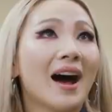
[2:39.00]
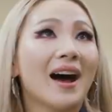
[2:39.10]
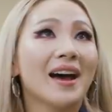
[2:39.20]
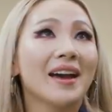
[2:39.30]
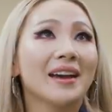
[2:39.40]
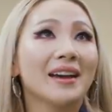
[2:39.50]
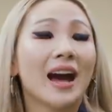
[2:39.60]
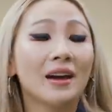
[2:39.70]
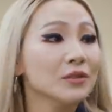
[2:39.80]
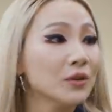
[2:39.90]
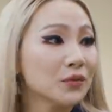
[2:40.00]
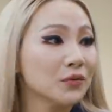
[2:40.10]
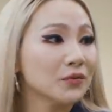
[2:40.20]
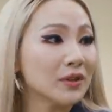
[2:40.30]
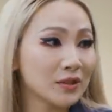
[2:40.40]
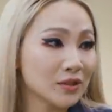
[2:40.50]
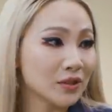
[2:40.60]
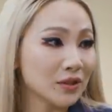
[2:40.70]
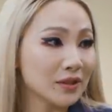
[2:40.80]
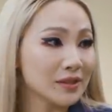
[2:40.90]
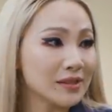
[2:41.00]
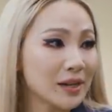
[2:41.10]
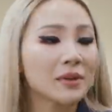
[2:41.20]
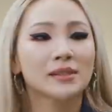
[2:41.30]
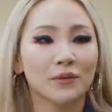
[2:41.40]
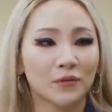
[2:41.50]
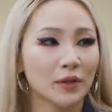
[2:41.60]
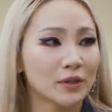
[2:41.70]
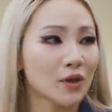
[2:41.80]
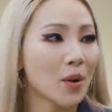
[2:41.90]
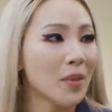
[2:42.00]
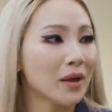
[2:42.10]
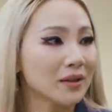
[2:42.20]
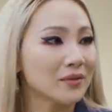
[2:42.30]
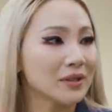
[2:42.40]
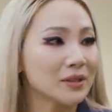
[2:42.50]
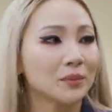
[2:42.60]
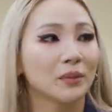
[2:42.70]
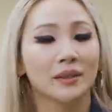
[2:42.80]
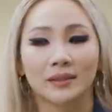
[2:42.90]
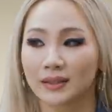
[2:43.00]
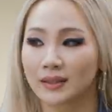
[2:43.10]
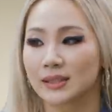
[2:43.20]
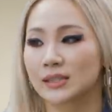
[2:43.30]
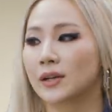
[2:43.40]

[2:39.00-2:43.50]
I have no feature this time, except for John Malkovich, but that's